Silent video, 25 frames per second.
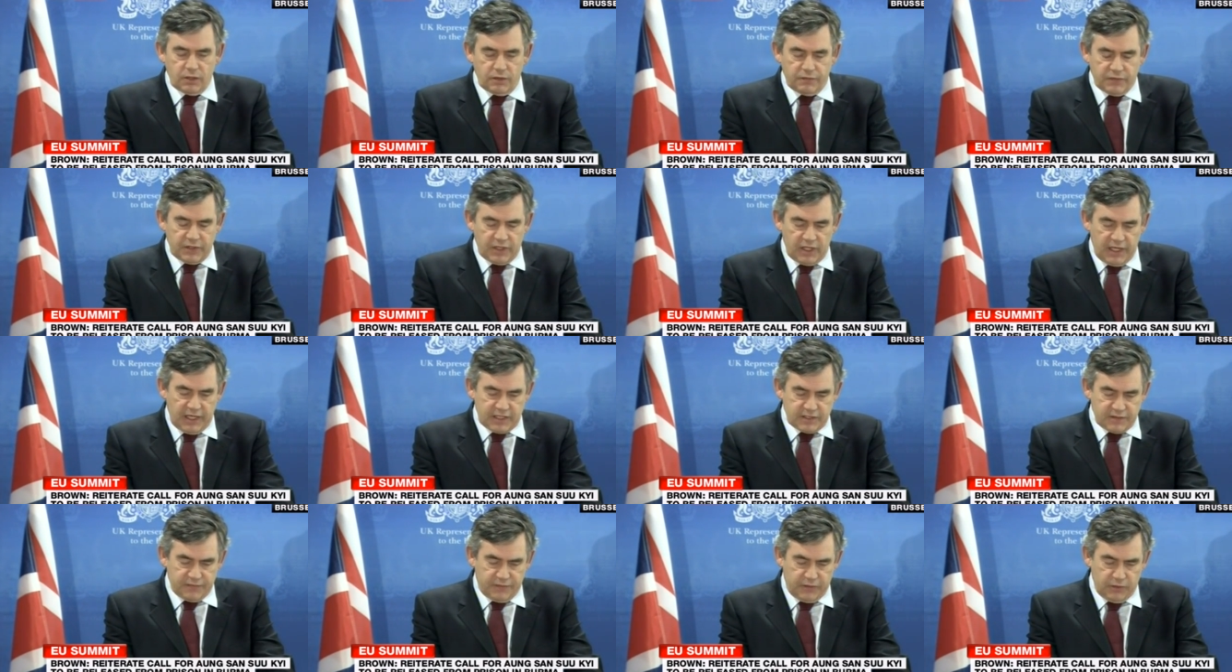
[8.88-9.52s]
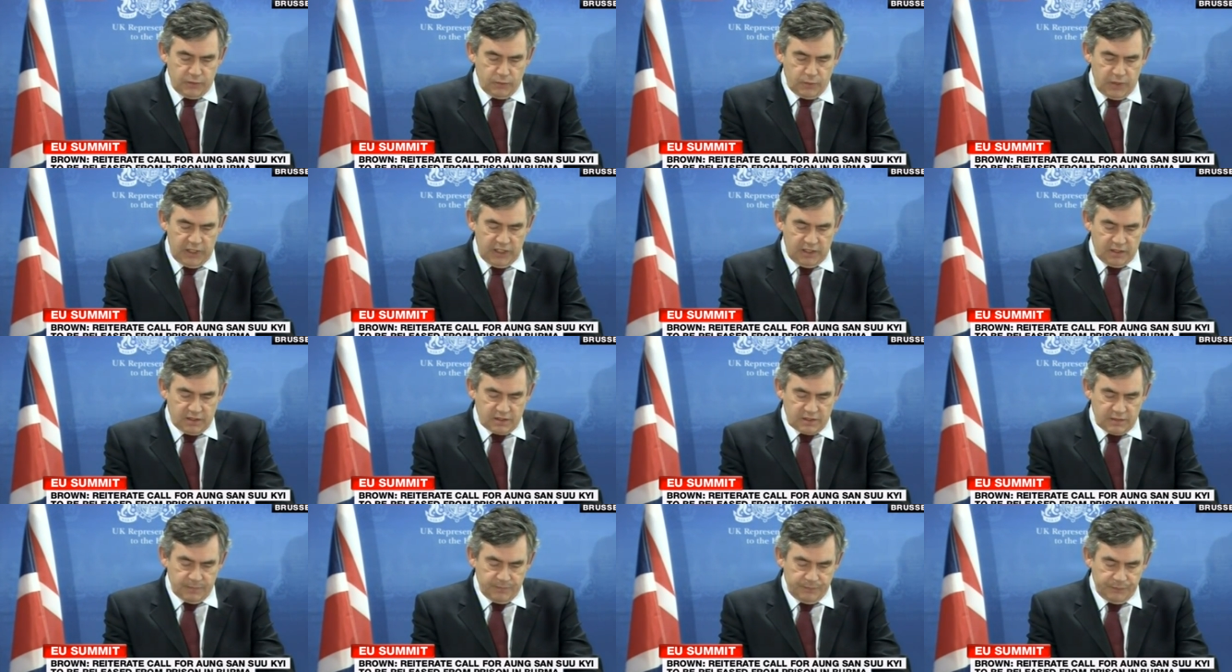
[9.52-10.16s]
over the last few
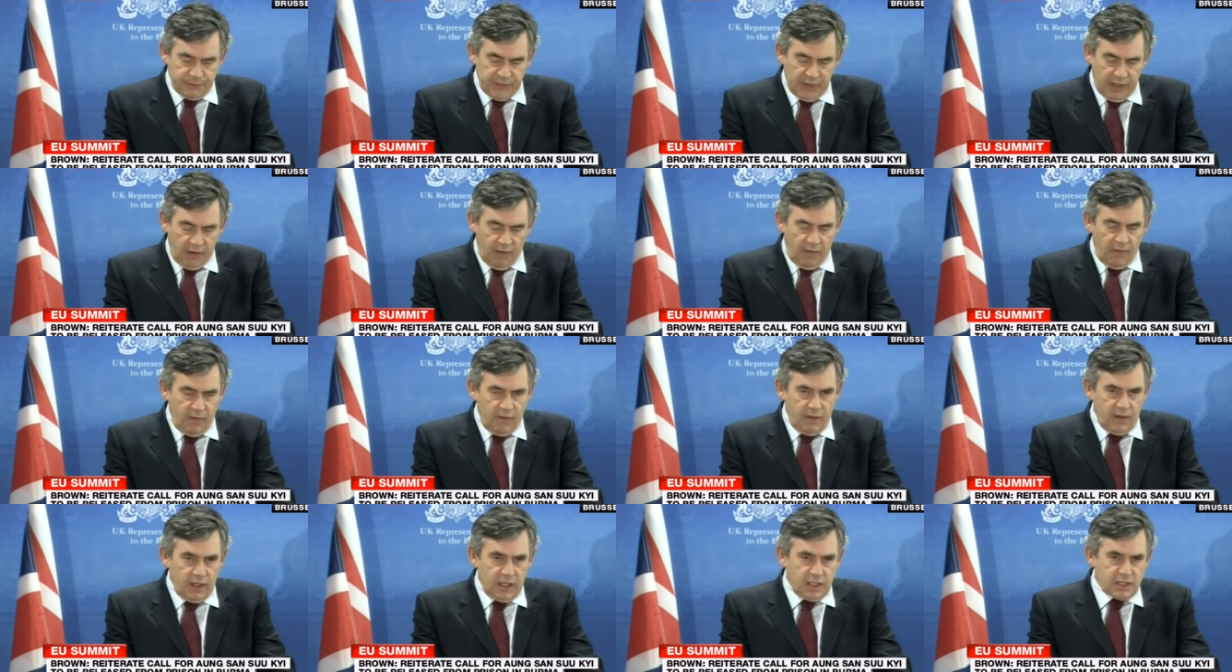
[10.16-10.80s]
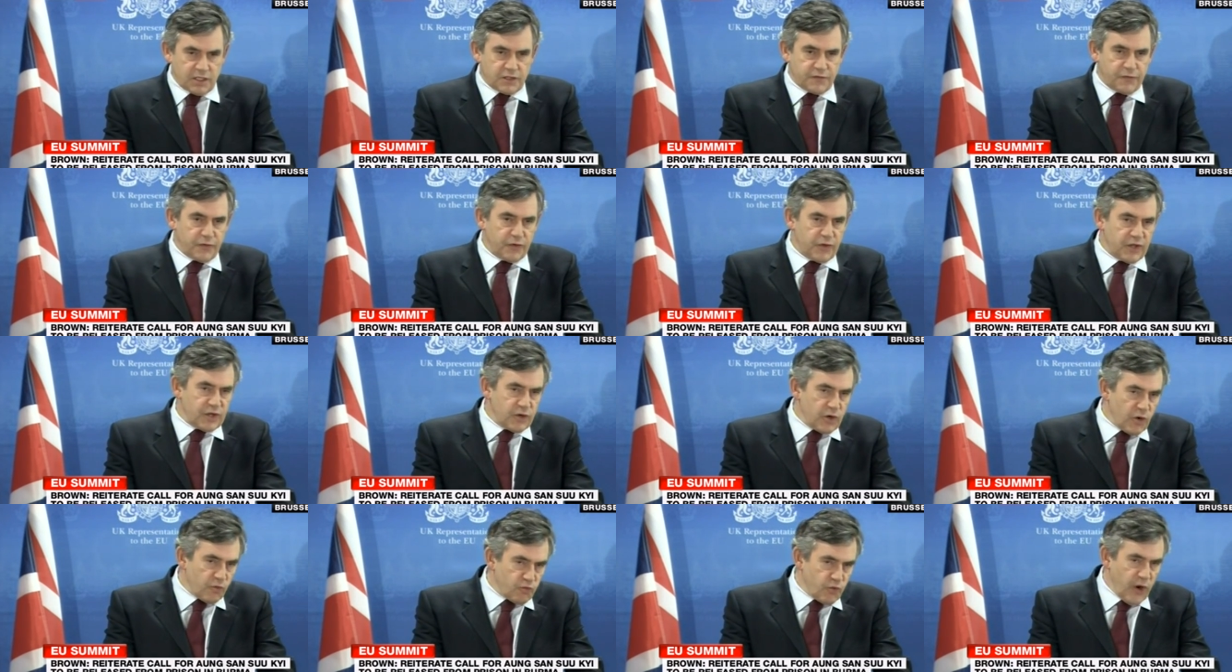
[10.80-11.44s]
weeks. It is for
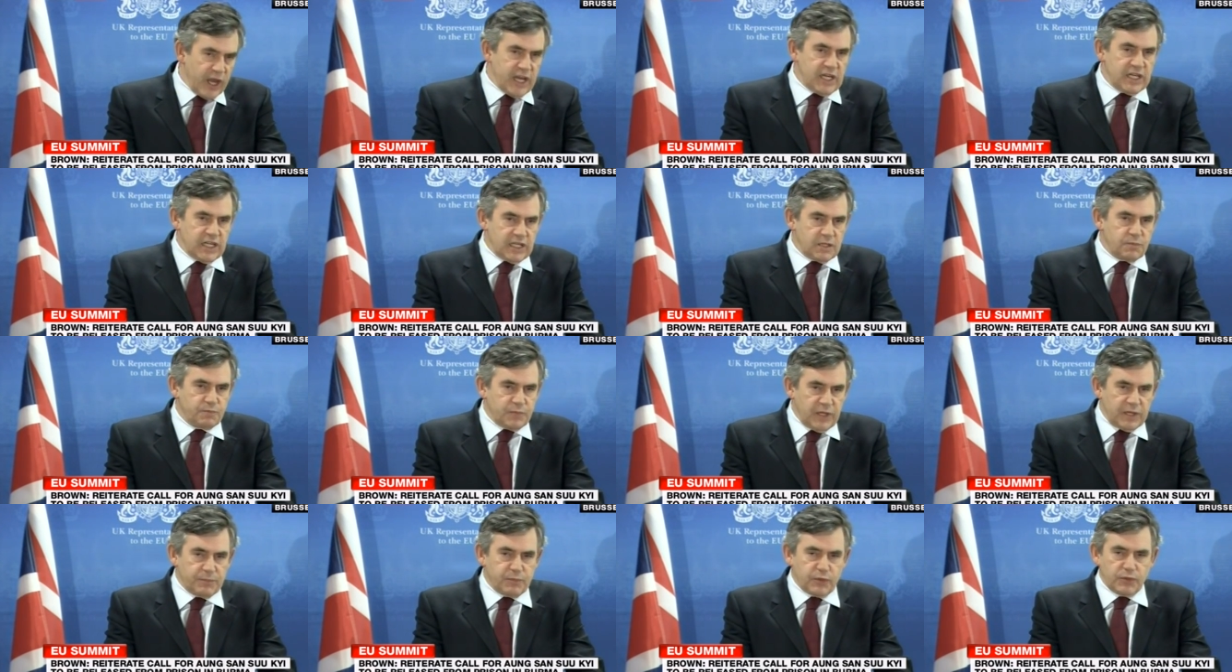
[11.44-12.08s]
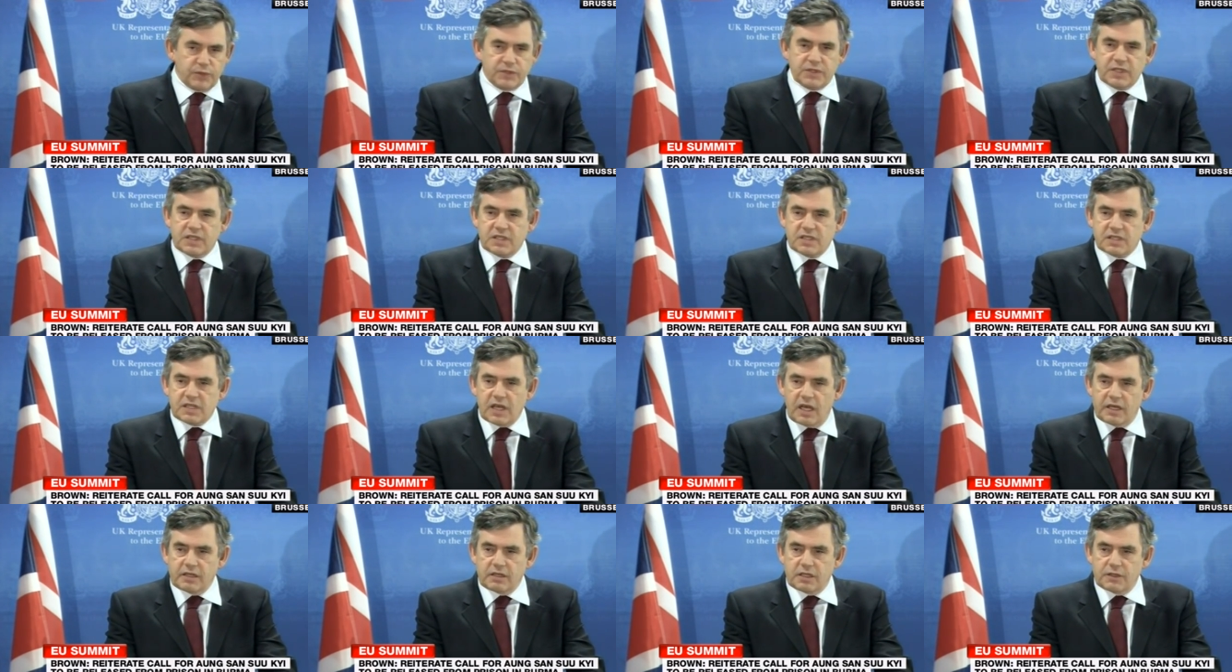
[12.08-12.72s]
the Iranian people to
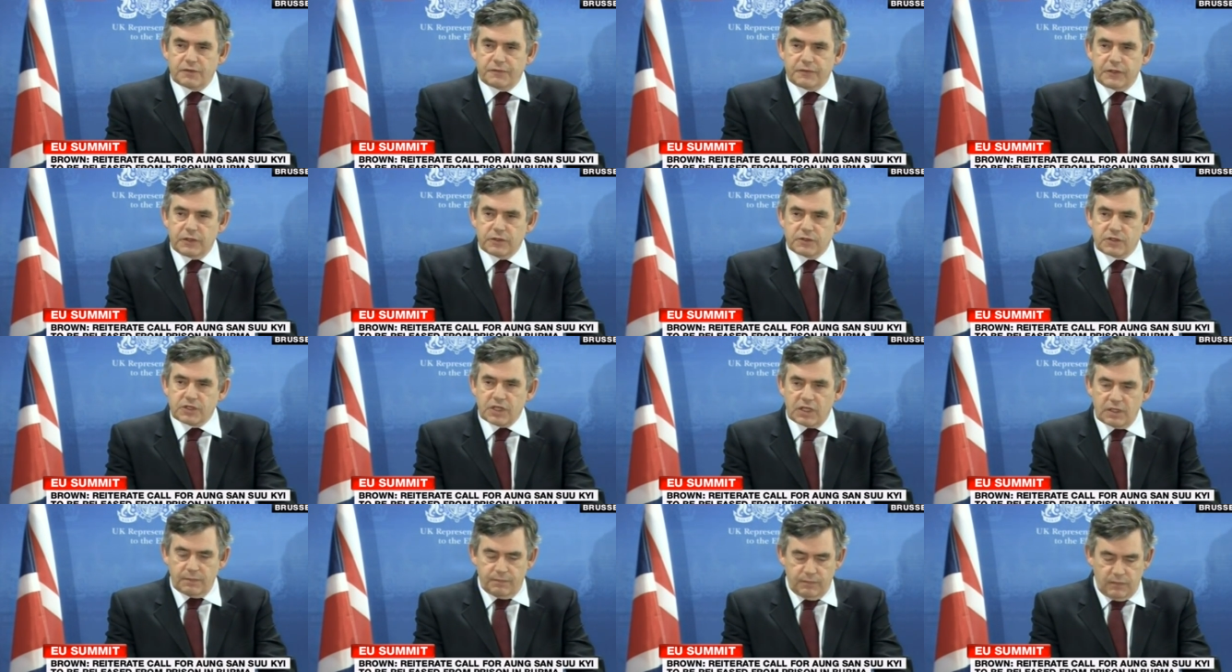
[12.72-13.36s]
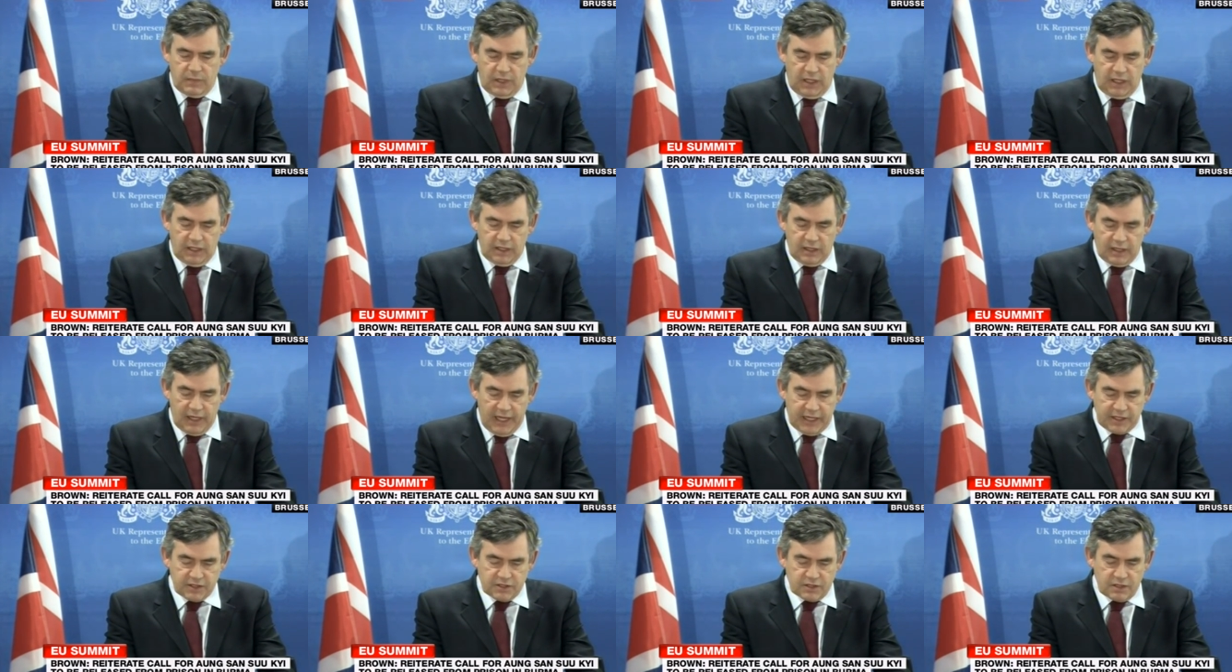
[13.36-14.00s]
decide their future in
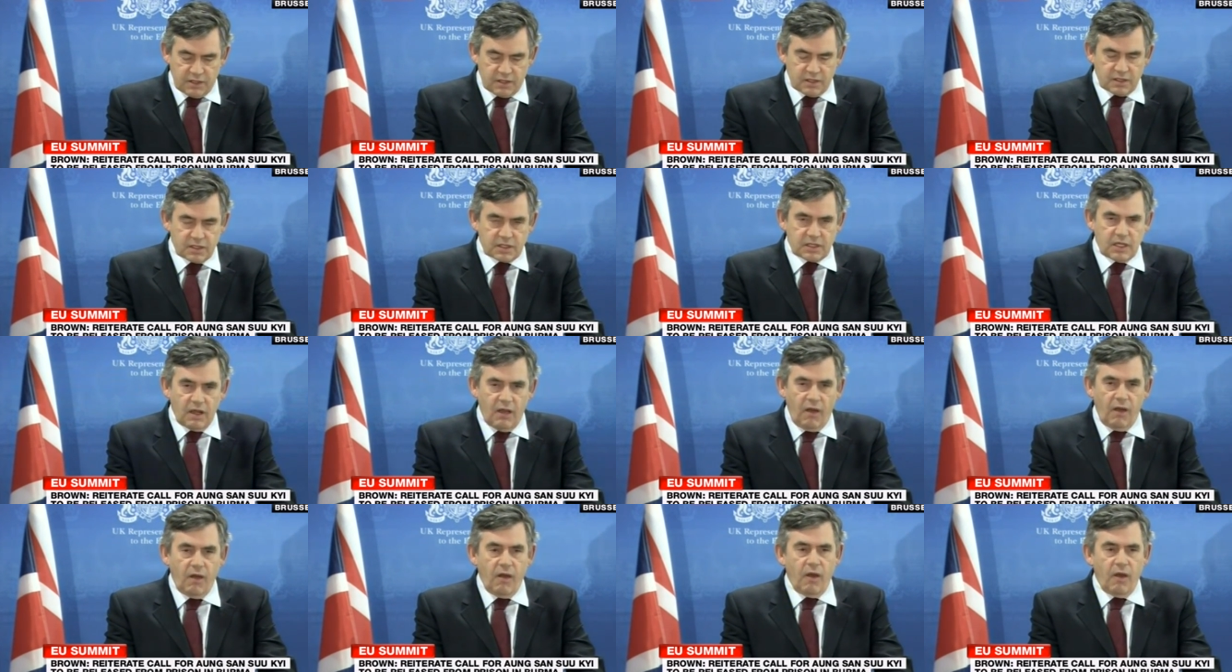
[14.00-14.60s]
elections.